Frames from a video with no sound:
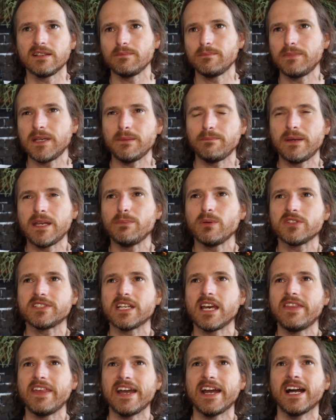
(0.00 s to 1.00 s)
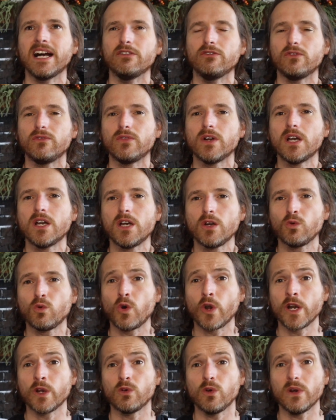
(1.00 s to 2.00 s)
people say they have
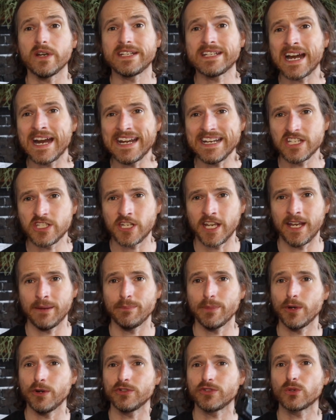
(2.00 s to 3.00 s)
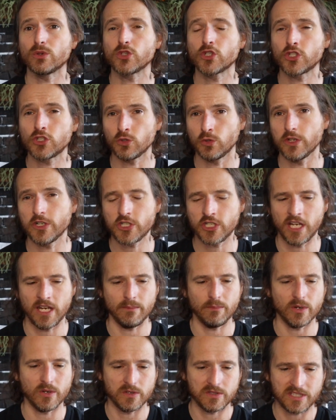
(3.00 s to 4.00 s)
quote-unquote tight chambers or short
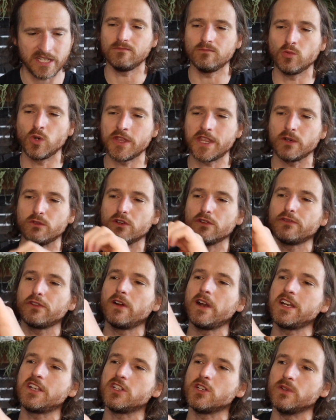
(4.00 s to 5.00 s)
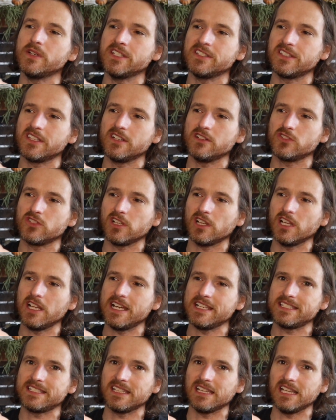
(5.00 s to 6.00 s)
chambers. What they're referring to is there's
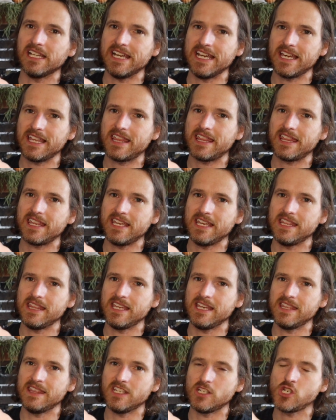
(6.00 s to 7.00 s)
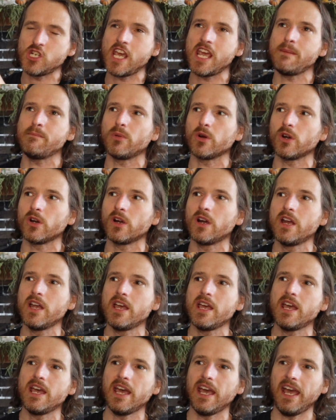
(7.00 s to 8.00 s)
less length in the chamber,
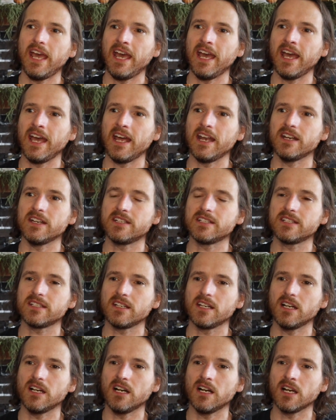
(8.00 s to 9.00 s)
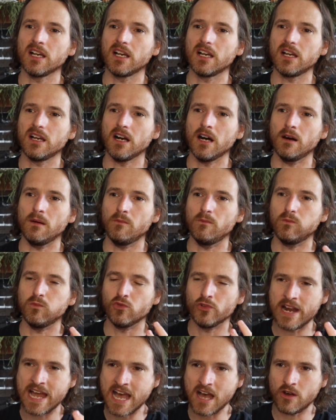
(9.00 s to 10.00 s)
and a
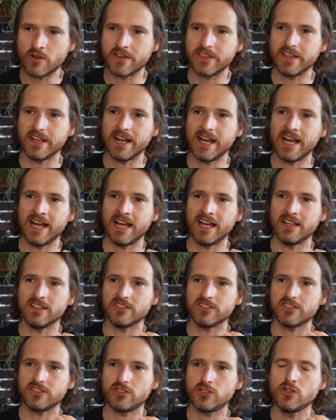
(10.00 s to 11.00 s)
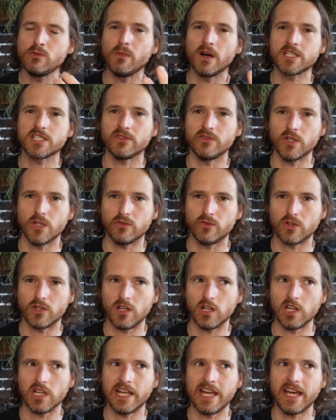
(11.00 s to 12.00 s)
round that has too much of an
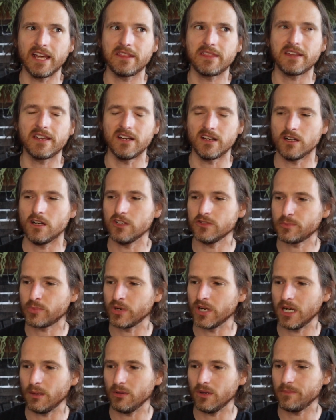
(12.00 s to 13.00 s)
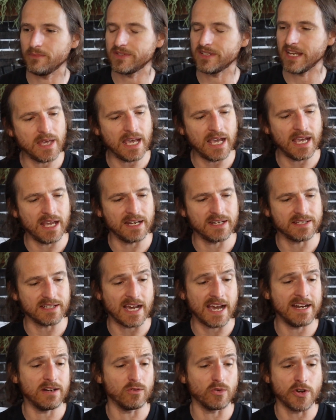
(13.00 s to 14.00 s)
overall length can cause problems. And
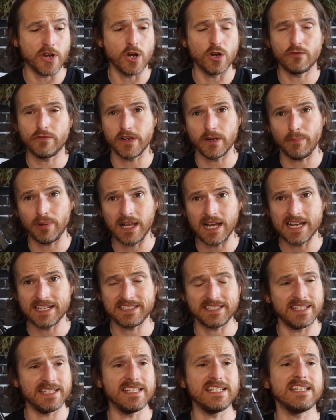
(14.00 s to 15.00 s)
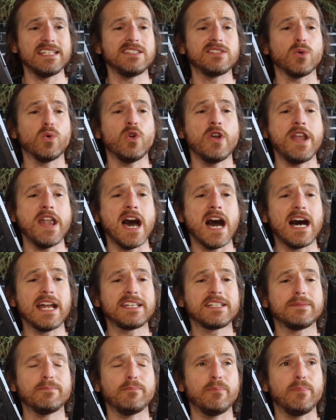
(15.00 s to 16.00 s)
I don't know if it applies to these or
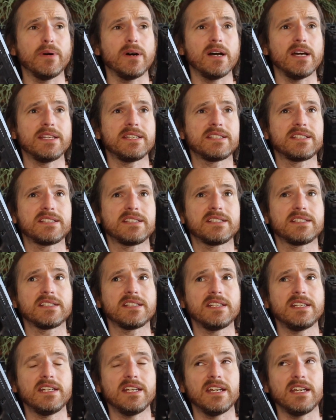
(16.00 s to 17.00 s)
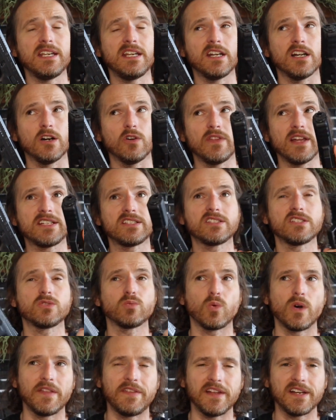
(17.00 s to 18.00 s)
not, but you know, that's just
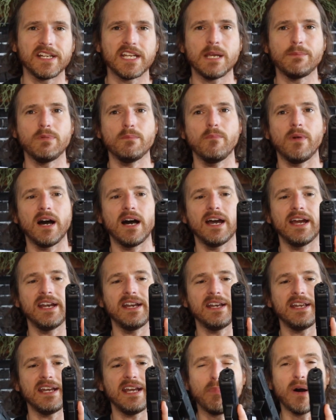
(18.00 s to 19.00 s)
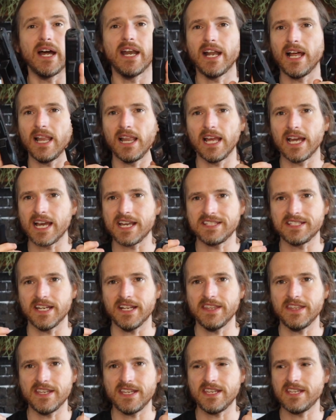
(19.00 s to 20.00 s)
one thing to keep in mind. But like I
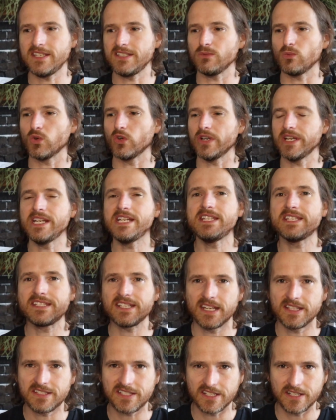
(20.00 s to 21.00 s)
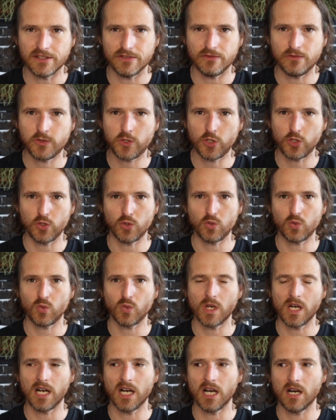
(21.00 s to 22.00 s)
said, these were insensitive to